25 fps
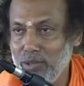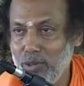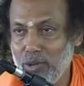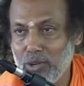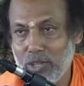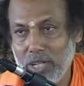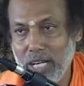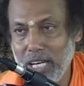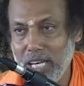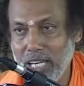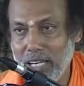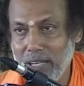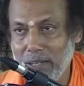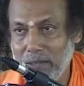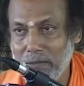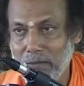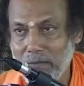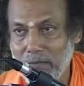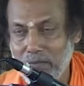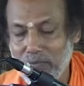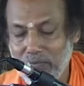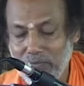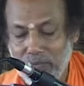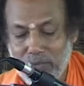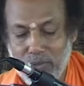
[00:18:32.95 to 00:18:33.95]
Okay?
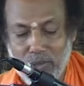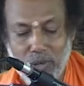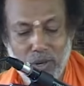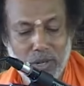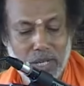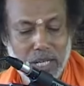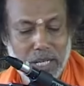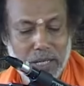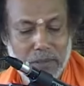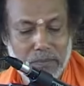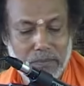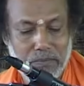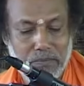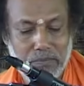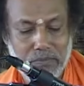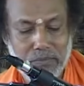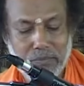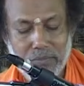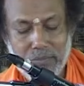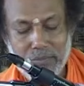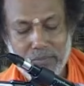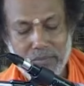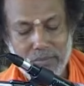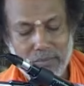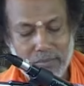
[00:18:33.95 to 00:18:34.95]
Okay.
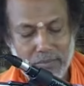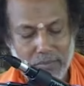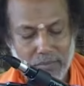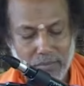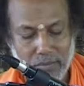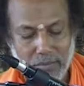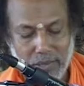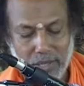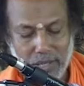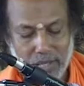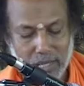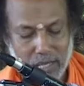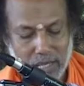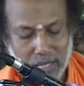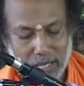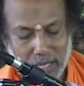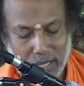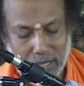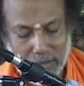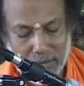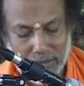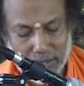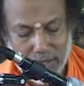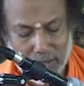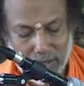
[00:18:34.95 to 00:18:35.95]

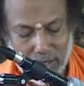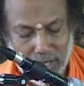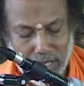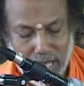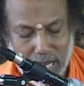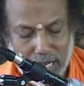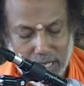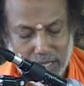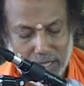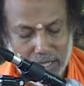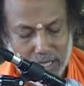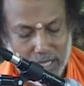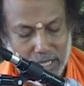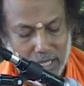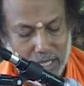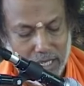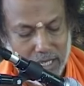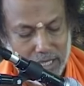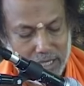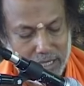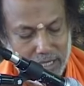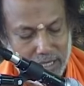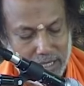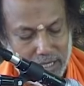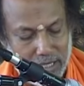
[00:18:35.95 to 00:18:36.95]
Having done that, then
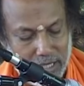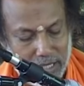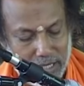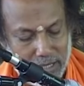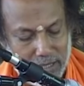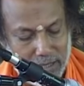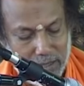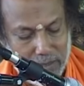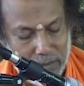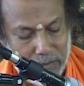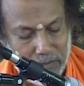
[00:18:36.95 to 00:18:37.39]
next he says,